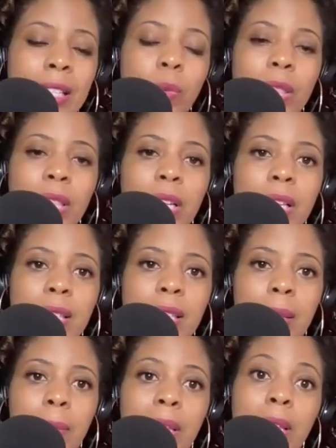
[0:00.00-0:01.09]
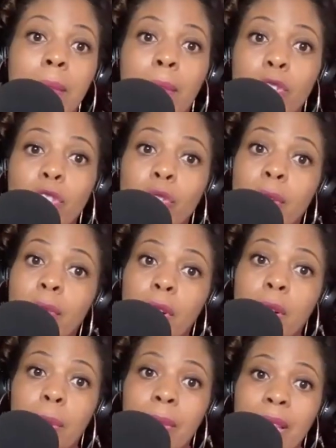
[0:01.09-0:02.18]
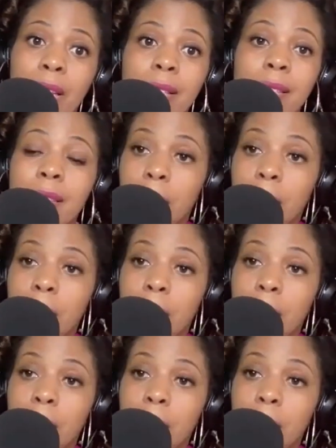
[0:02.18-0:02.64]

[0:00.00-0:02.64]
things with us and be emotional and vulnerable with us.